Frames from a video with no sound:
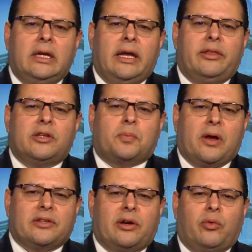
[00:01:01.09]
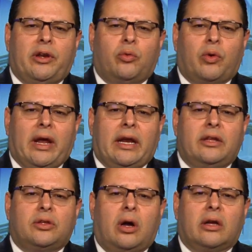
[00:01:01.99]
And this president, when he ran, he
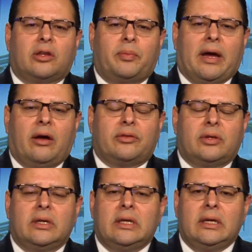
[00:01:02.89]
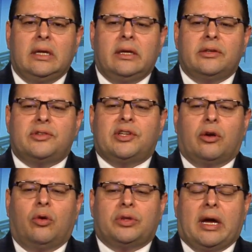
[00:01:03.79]
talked about
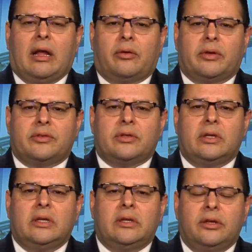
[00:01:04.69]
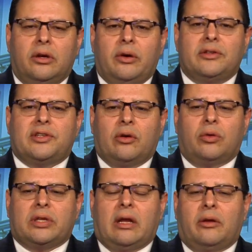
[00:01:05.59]
zero tolerance. And zero
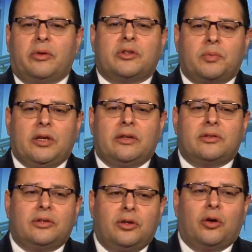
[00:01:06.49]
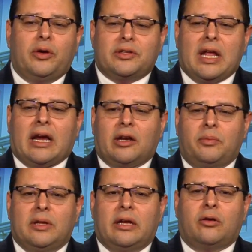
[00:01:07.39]
tolerance means, it's not going to
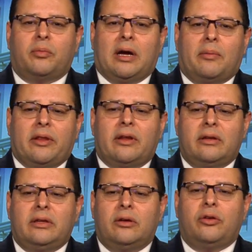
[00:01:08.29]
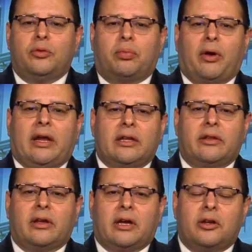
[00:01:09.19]
be like Obama that, you break into
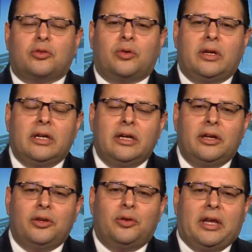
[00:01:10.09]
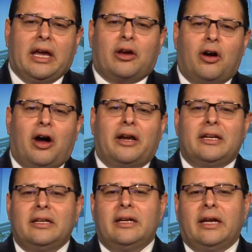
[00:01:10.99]
the country, you get caught,
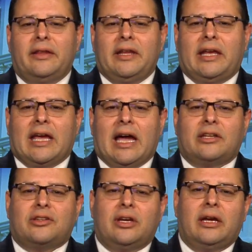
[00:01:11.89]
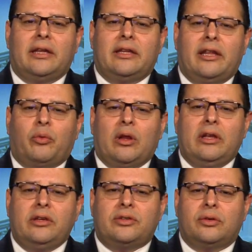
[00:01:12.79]
and they catch you, and then they
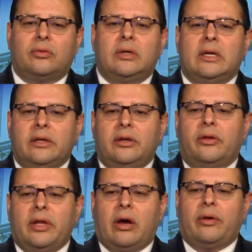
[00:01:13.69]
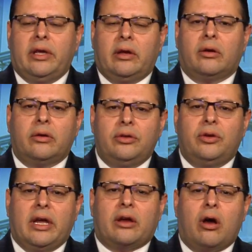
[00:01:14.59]
release you. No, here, you
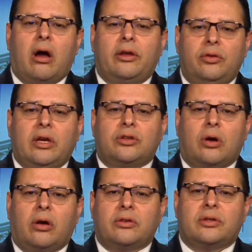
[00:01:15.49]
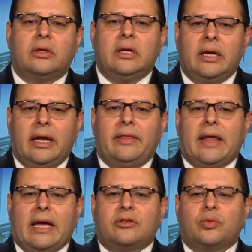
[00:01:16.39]
get caught, you get charged. And
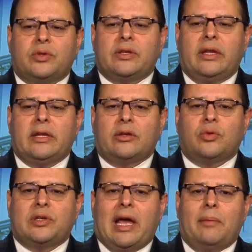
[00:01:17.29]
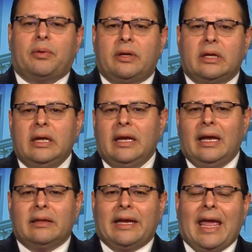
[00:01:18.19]
that's what's happening.
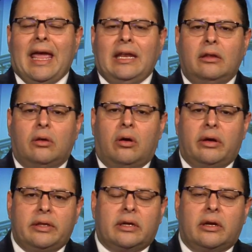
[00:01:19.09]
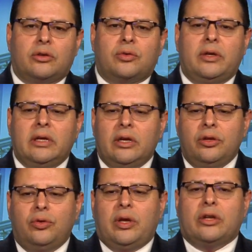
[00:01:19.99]
And like any law in the country,
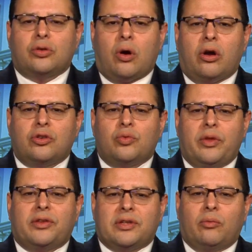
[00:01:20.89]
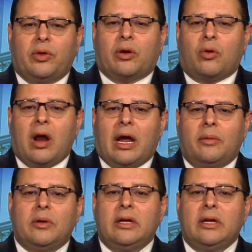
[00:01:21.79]
you get charged with a crime.